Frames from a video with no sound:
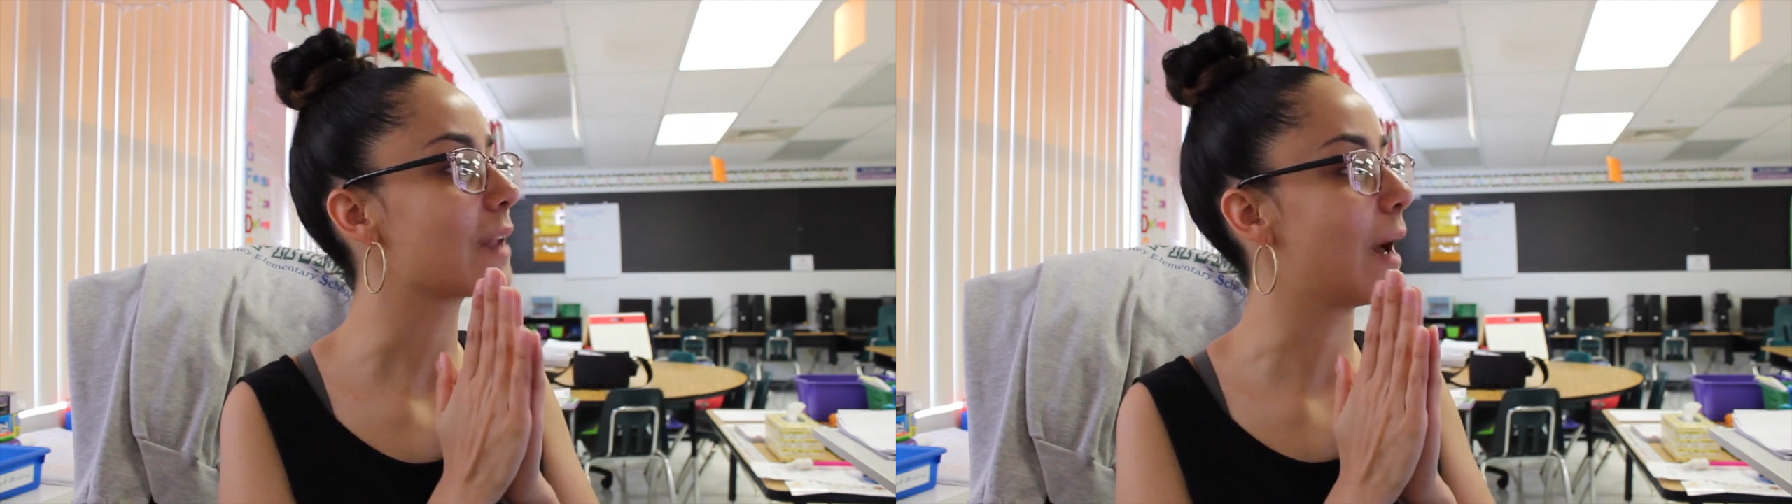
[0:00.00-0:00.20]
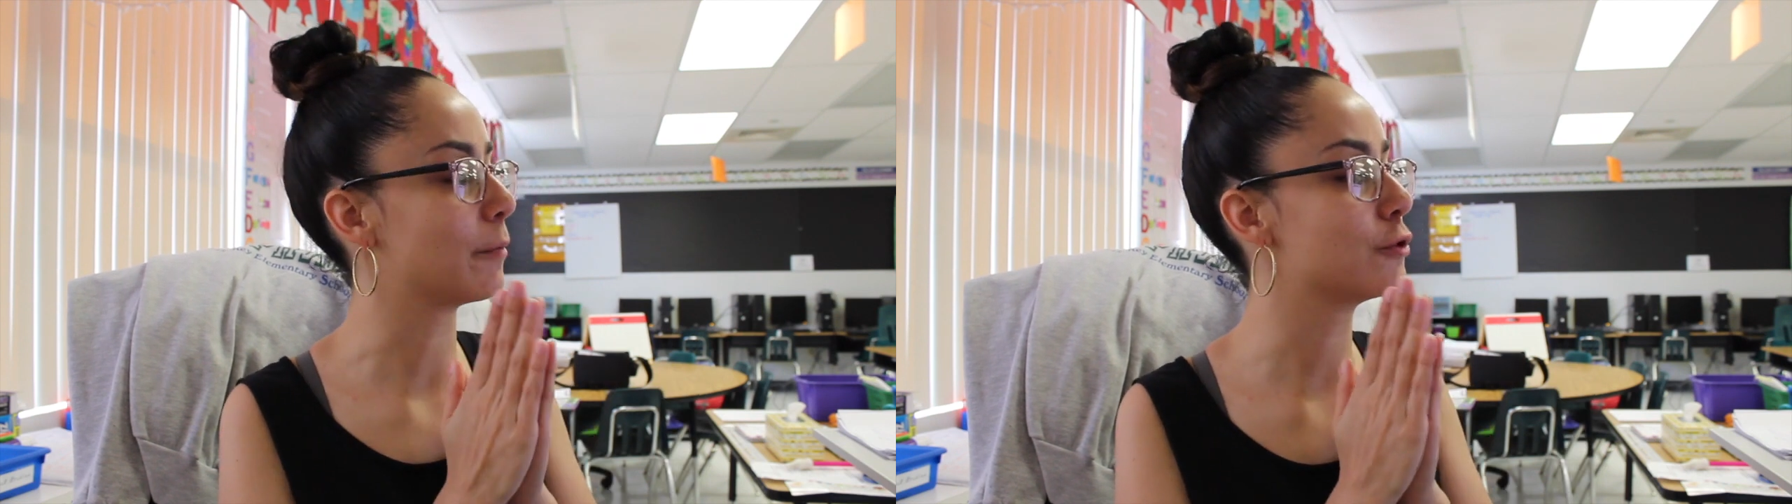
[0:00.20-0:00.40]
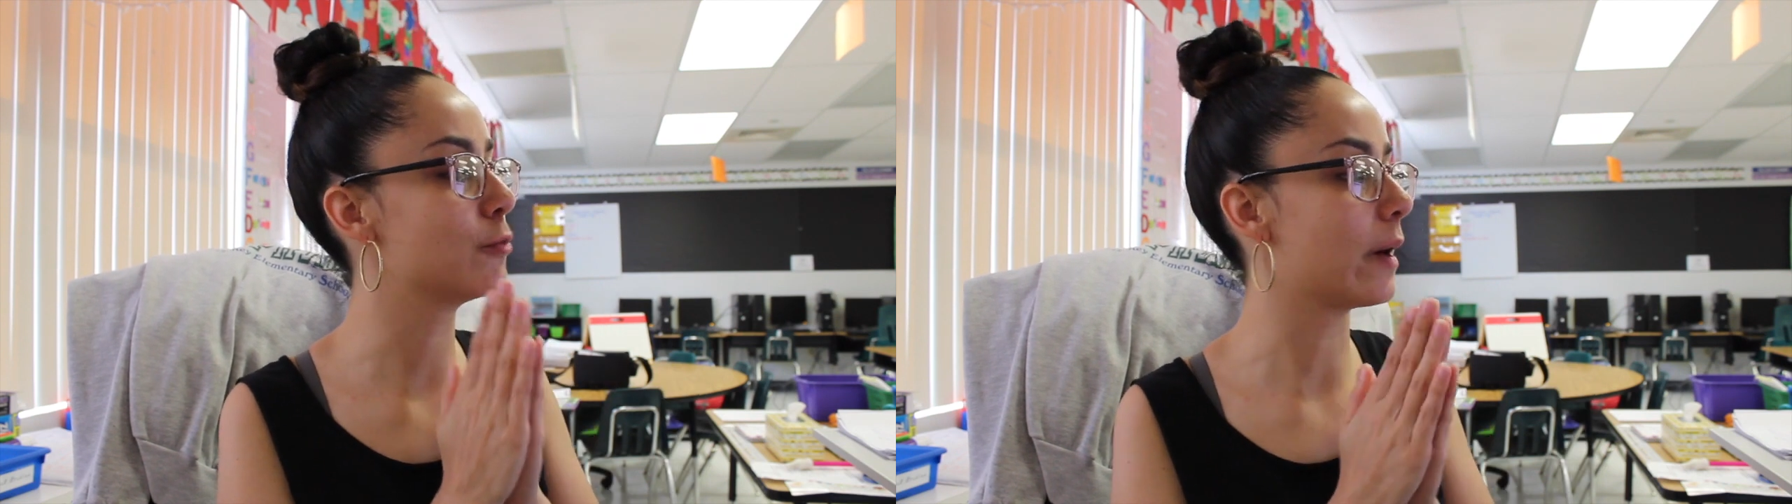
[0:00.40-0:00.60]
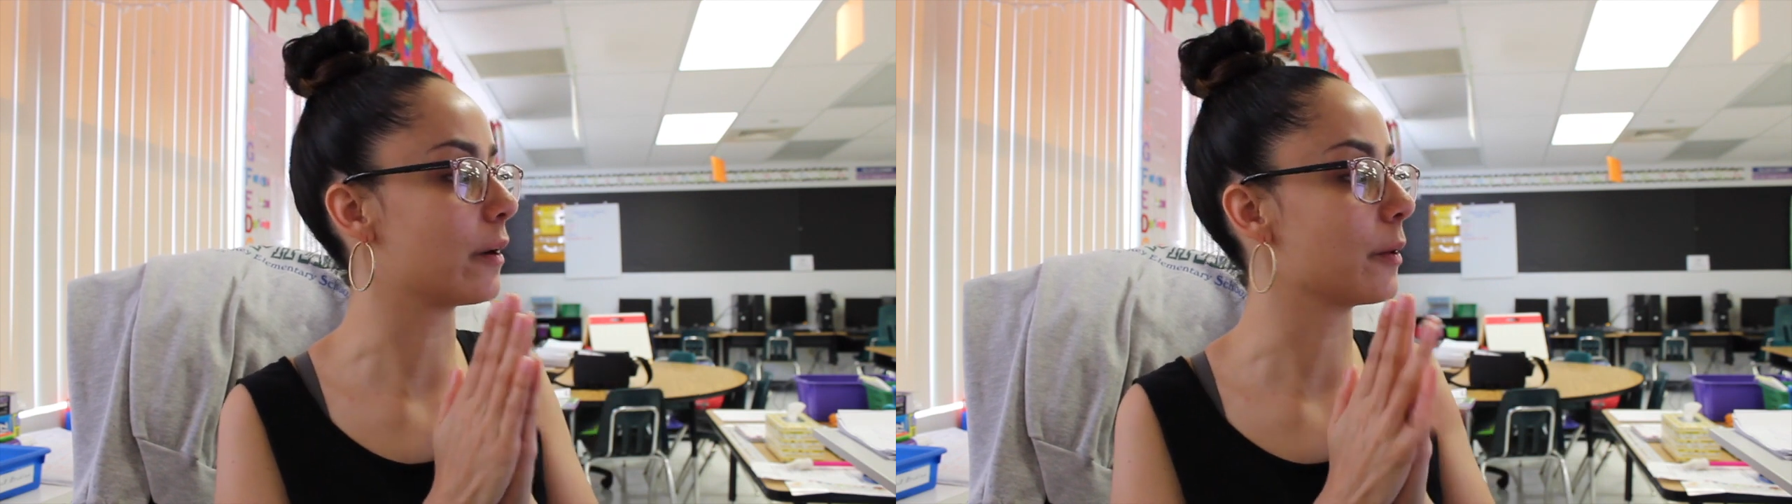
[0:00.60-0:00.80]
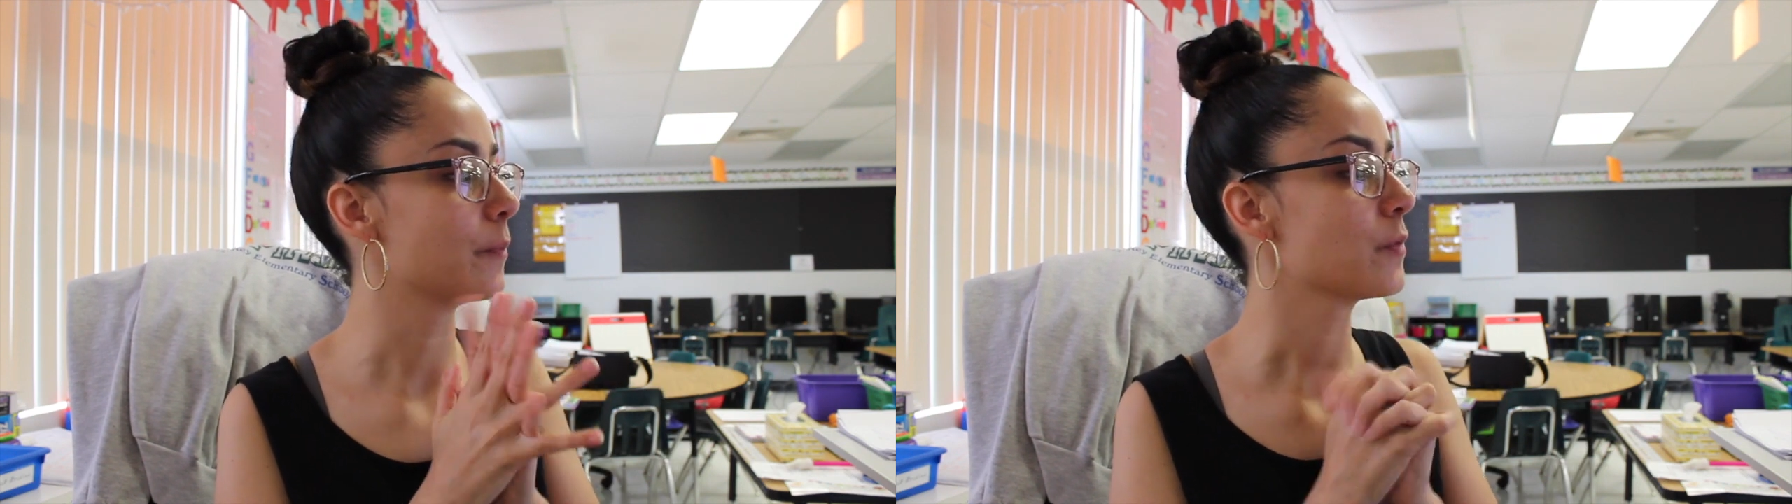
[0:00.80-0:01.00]
I'm gonna do
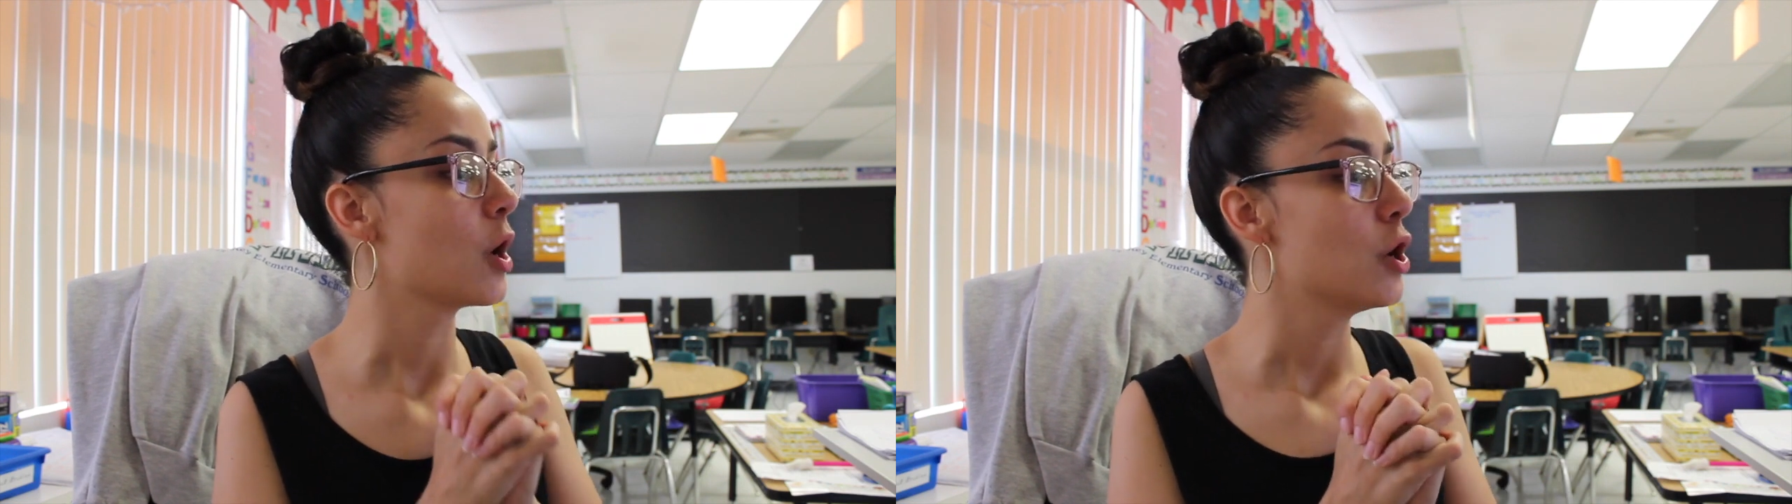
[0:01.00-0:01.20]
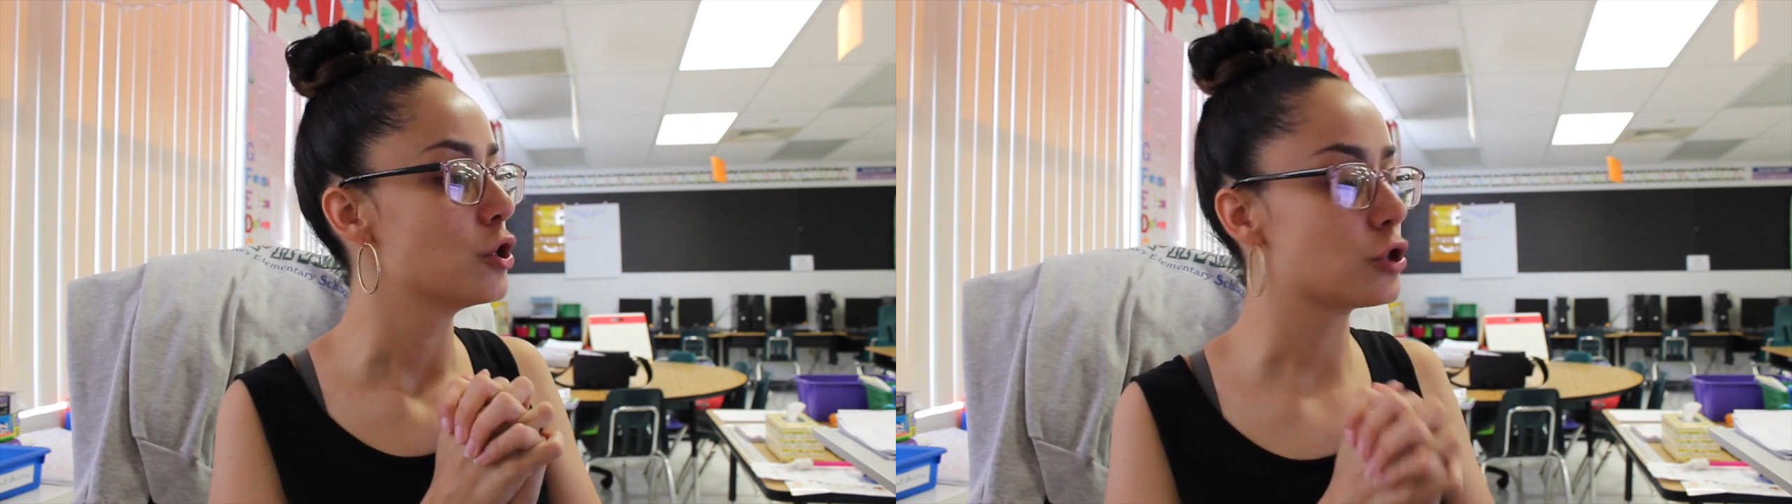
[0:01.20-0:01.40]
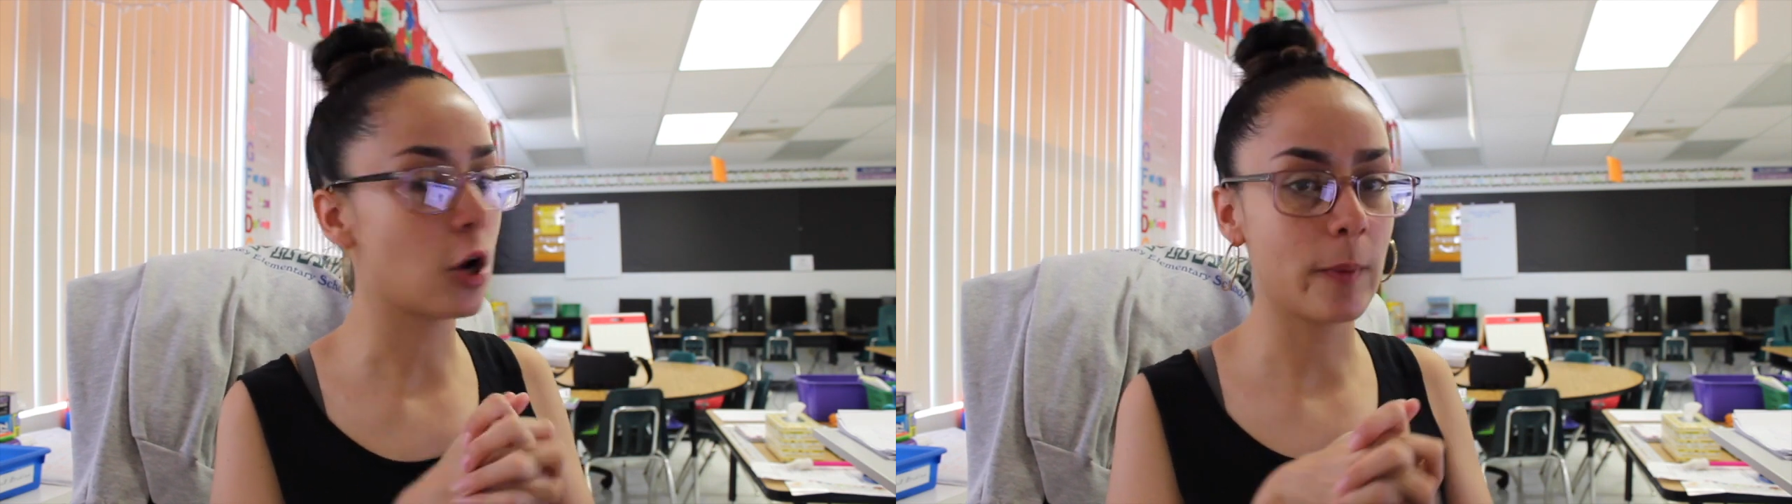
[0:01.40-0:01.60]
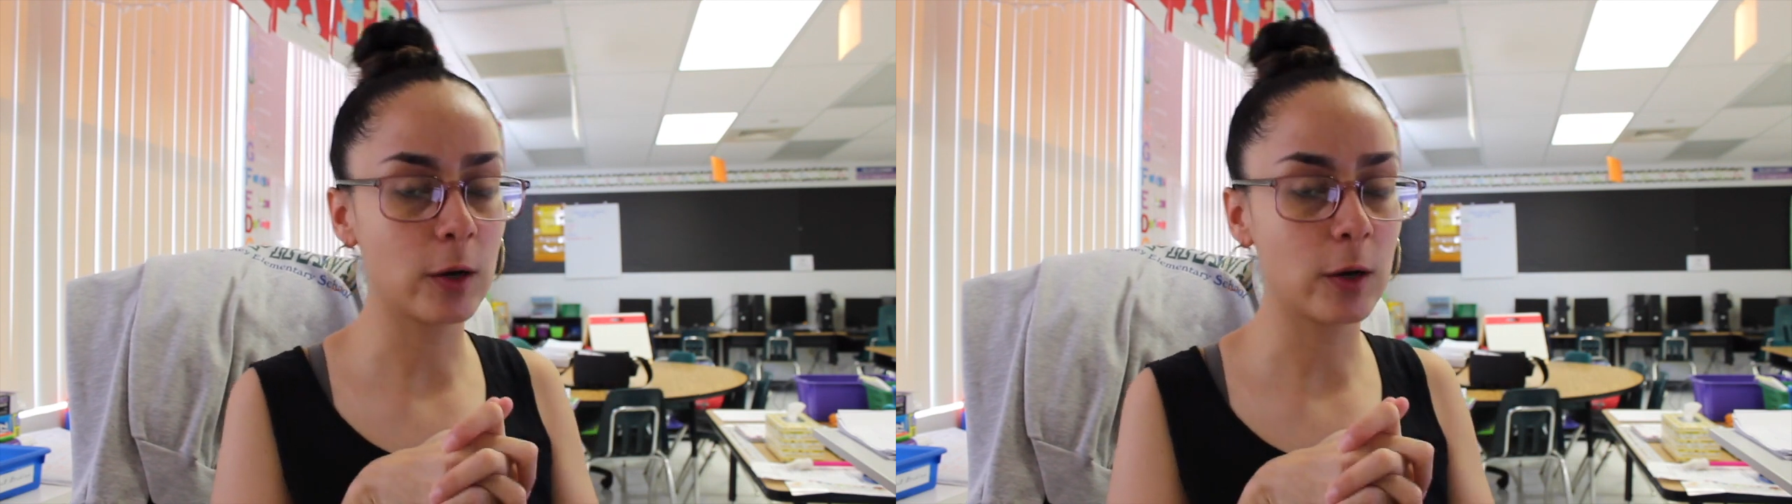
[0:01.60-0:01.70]
better. So